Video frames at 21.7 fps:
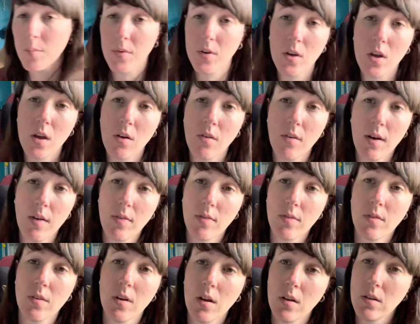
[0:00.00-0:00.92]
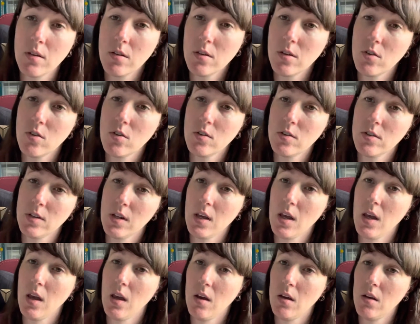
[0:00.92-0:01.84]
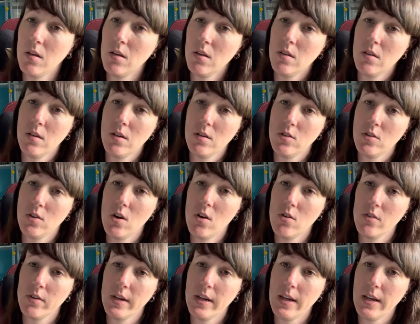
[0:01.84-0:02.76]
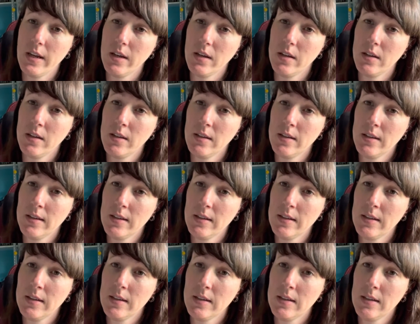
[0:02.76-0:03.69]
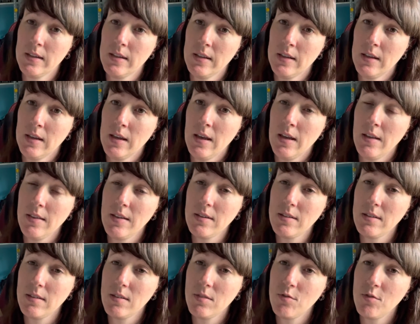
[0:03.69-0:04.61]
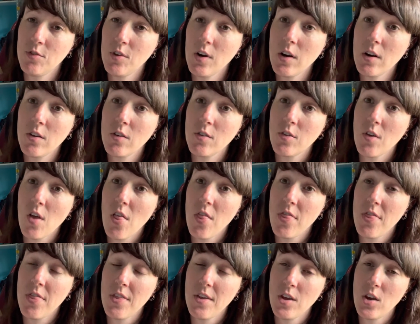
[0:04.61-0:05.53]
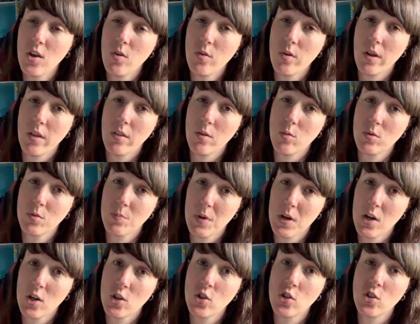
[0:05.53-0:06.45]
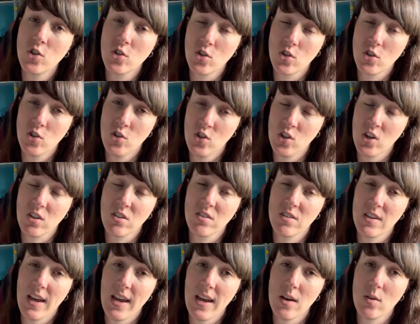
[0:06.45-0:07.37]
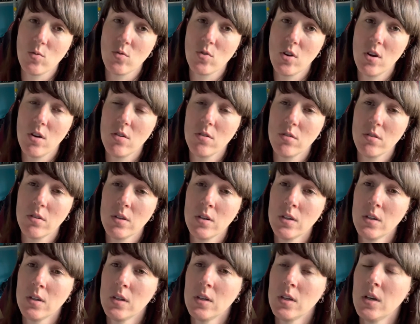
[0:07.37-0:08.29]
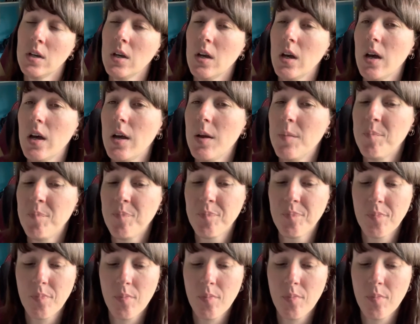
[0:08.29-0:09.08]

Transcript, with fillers: looking around, like you can see here, there's yarn here. This is in front of the unit that was purchased just to house yarn. Um,